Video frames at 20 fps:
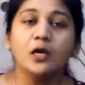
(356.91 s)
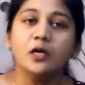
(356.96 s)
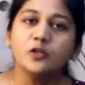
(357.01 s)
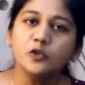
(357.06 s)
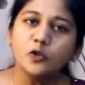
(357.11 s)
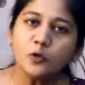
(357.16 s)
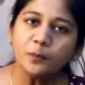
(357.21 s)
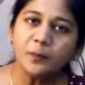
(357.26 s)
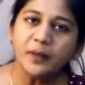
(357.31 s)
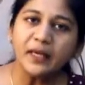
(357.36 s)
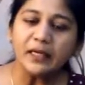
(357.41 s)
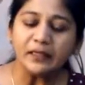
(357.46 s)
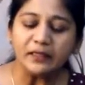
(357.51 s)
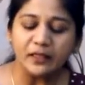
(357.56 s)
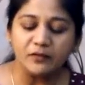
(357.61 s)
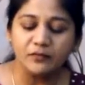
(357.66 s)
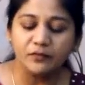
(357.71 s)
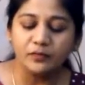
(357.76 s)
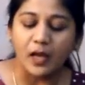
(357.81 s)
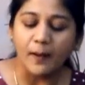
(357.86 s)
you may
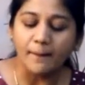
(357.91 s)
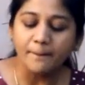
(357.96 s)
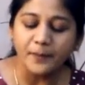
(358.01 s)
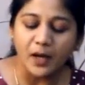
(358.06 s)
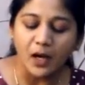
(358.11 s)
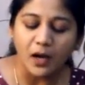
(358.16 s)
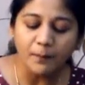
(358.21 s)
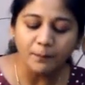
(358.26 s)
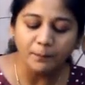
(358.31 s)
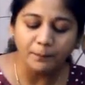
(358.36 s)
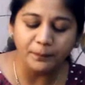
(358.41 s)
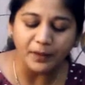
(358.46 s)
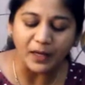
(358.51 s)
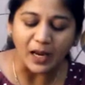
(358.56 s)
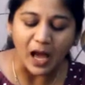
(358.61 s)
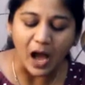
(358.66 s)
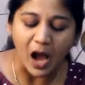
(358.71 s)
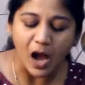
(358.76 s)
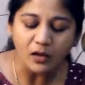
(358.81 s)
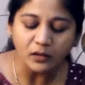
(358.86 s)
develop a
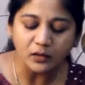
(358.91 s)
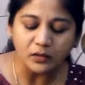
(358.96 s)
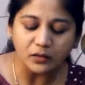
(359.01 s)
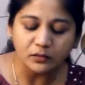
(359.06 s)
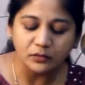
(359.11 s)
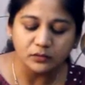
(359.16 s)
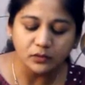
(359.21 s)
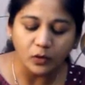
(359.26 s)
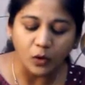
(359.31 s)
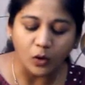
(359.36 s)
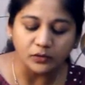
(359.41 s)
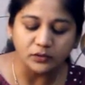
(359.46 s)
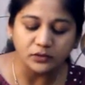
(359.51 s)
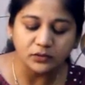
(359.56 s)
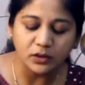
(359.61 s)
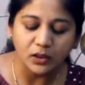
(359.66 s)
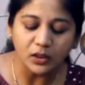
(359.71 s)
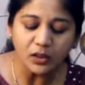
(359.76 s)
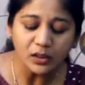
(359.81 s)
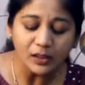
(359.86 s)
plaque on
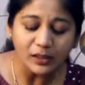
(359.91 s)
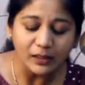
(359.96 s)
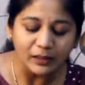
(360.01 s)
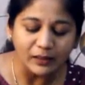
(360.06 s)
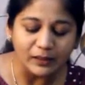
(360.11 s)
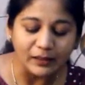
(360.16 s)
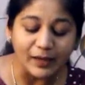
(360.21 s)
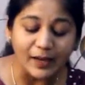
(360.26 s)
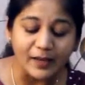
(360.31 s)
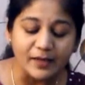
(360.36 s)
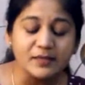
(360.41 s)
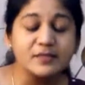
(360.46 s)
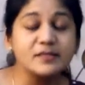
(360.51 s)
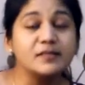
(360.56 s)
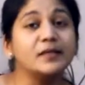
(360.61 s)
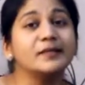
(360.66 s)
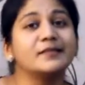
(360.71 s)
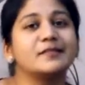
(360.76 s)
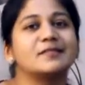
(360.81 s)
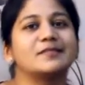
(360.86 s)
the lens
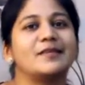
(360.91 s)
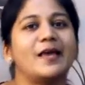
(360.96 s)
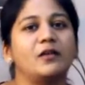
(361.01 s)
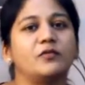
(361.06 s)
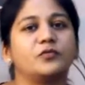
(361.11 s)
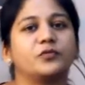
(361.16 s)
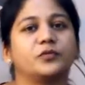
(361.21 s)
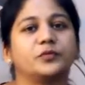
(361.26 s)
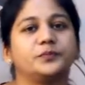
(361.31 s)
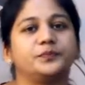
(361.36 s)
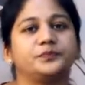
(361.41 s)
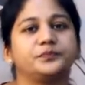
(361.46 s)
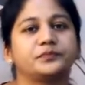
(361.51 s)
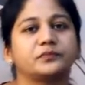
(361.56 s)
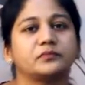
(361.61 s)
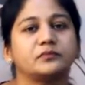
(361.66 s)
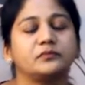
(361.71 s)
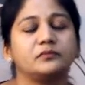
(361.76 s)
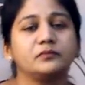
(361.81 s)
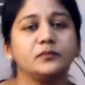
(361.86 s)
itself.
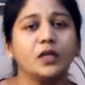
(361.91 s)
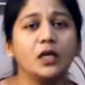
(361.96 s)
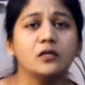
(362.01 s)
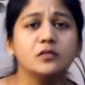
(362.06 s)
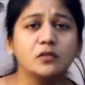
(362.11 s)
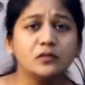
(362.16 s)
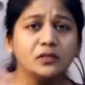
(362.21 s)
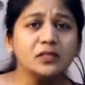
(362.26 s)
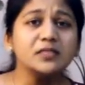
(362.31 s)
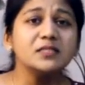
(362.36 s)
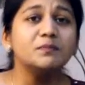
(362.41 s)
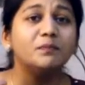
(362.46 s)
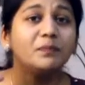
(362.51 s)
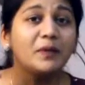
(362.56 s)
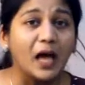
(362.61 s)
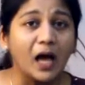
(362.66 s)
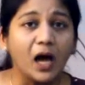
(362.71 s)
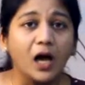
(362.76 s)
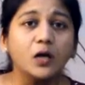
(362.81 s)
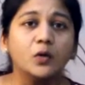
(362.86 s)
So this
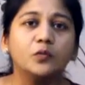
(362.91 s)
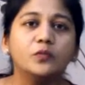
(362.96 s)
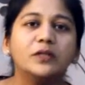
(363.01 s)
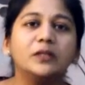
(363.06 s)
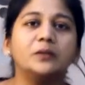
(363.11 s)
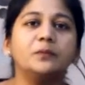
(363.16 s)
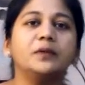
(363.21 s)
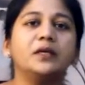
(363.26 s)
plaque will